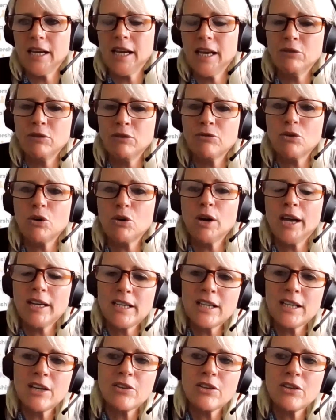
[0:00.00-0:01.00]
If you've got
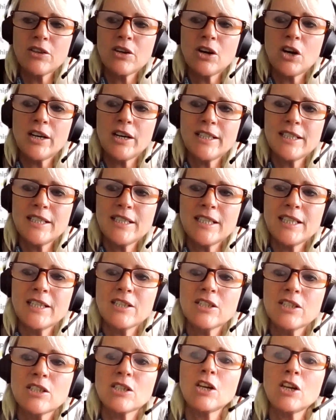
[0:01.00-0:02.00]
any other
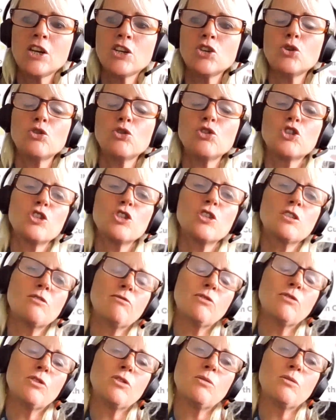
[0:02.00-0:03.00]
ideas, not
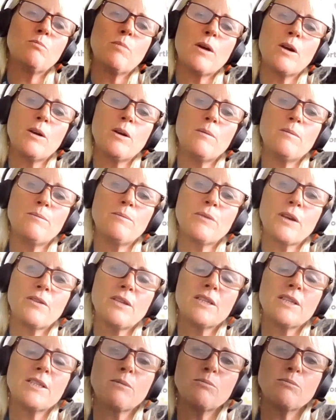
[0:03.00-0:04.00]
just for
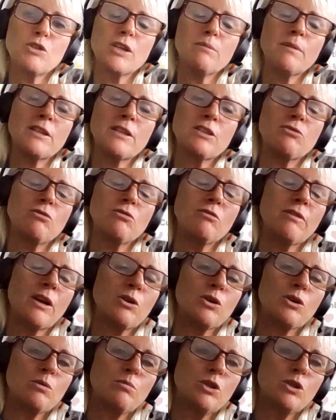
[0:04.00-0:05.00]
this subject matter
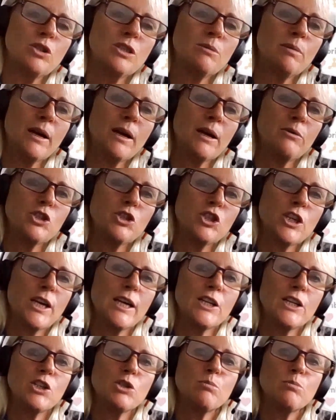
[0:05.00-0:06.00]
around community powered
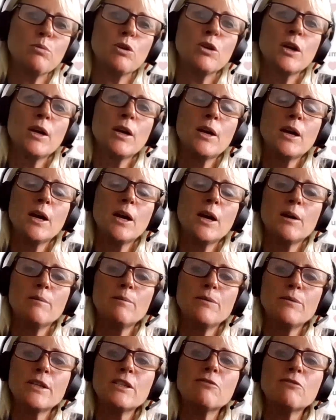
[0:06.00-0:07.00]
change, but
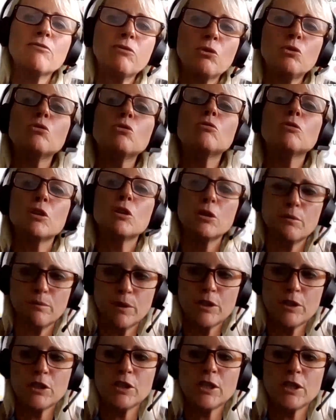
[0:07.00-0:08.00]
this
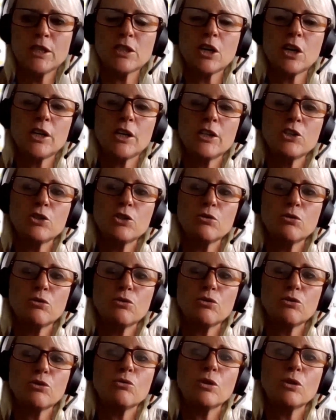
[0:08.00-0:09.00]
forum, this kind of
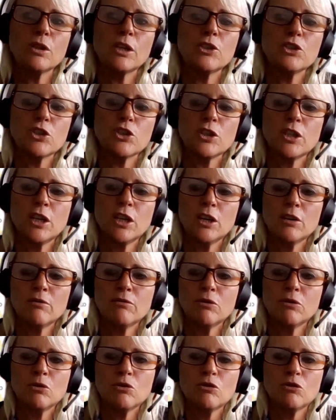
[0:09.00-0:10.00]
short lunch and learn
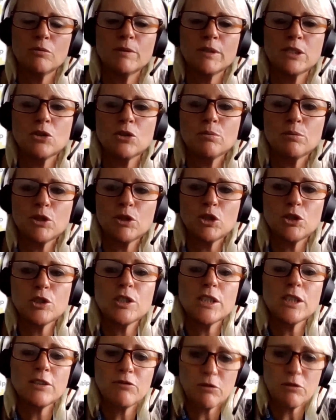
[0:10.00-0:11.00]
forum, is an
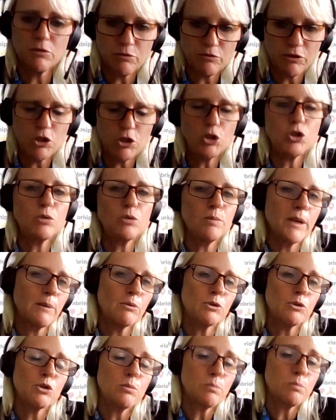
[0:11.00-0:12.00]
opportunity for you to be
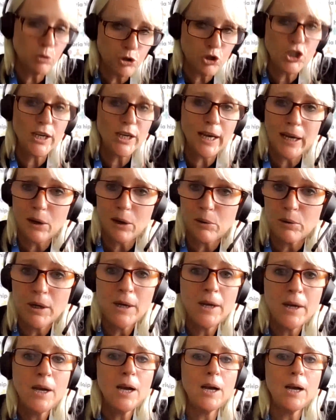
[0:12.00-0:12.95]
able to push out